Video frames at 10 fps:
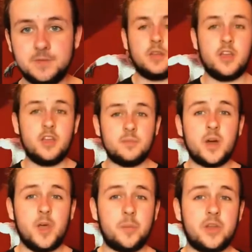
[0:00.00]
In
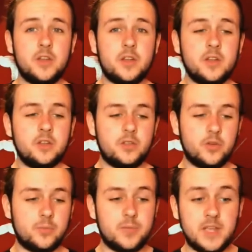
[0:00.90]
my opinion,
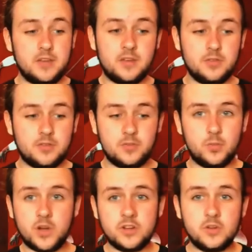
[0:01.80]
the main
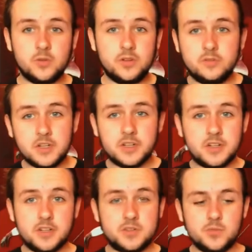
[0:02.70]
one and only villain
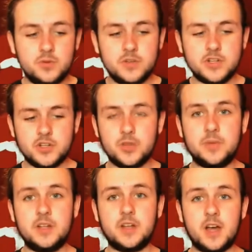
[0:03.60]
of this movie should have
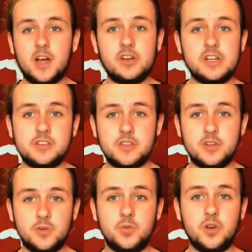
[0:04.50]
been Harry as the
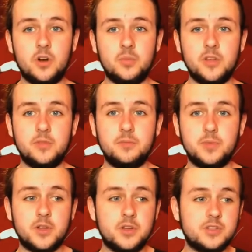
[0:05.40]
new Goblin,
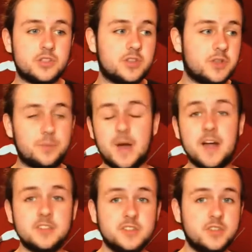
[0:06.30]
because the
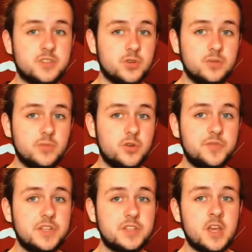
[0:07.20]
past two
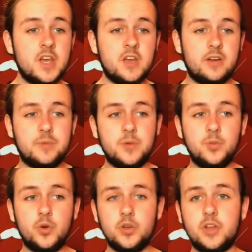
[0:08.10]
movies have been
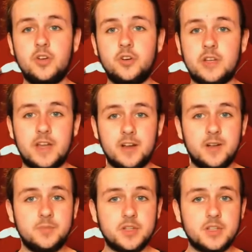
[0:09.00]
working on getting
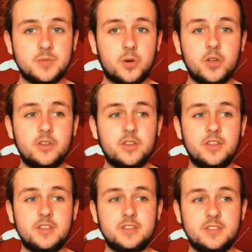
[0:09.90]
him to this point
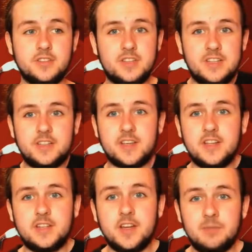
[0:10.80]
the
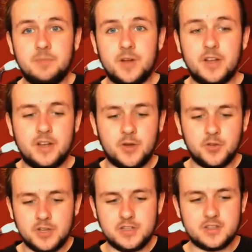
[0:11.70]
entire time, and now
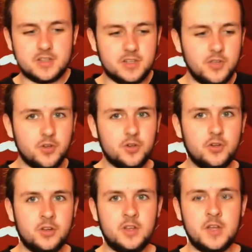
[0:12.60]
that he's here
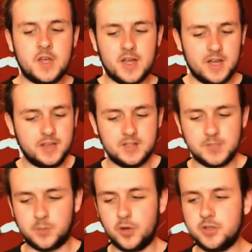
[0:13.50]
at
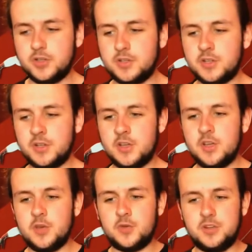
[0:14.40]
this point
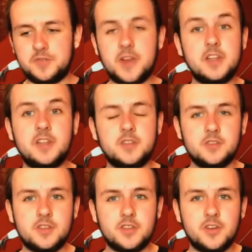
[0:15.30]
where he's finally
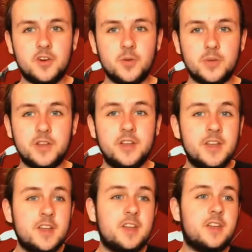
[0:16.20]
turned into the Goblin,
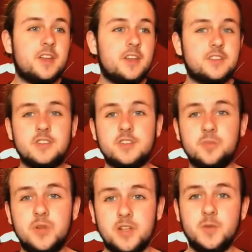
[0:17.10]
it's just
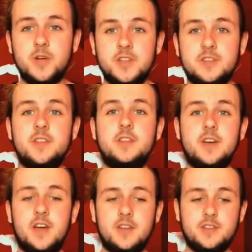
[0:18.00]
completely wasted
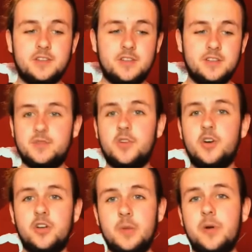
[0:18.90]
and he's
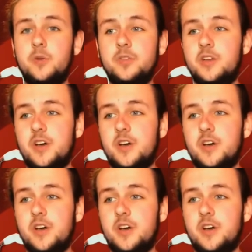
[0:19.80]
forgotten about